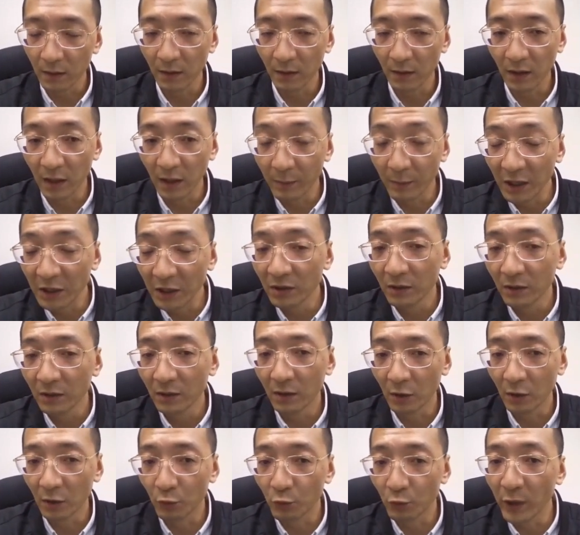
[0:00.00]

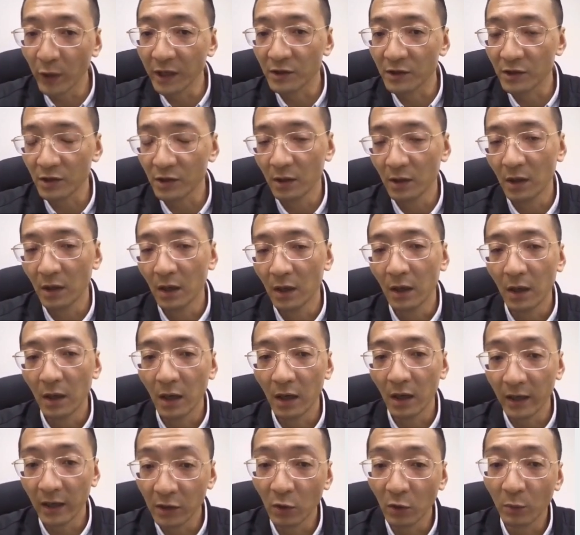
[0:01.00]
range
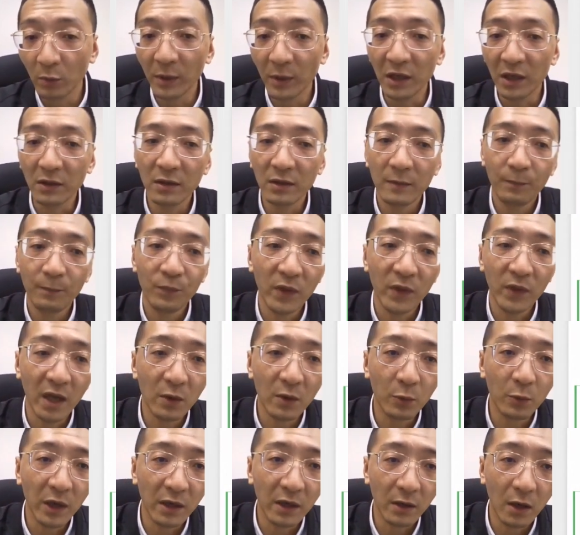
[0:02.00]
a little bit.
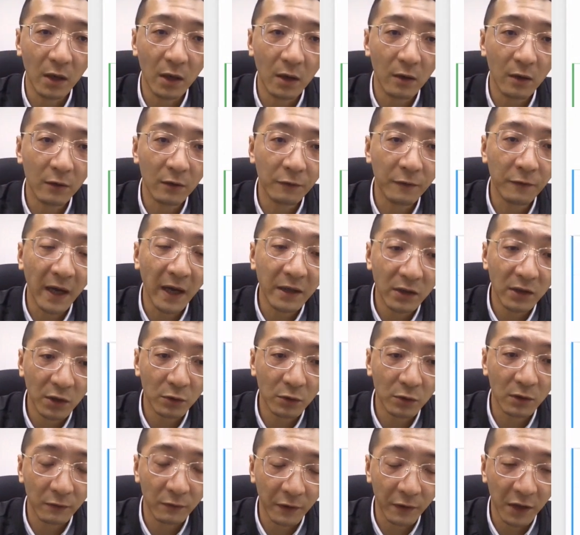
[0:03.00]
Then we
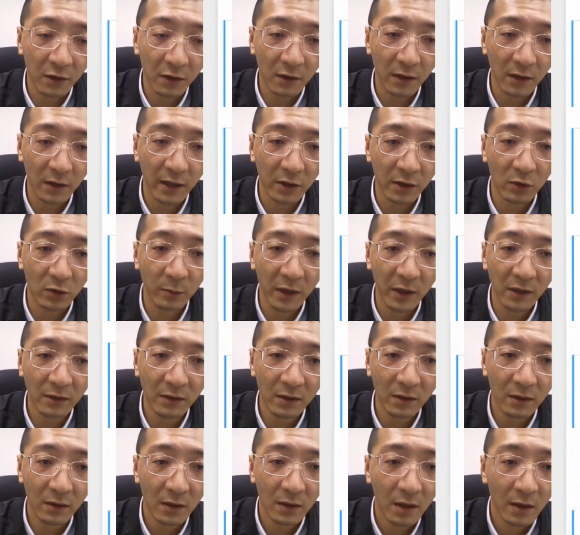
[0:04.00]
fine-tune the figure a little bit.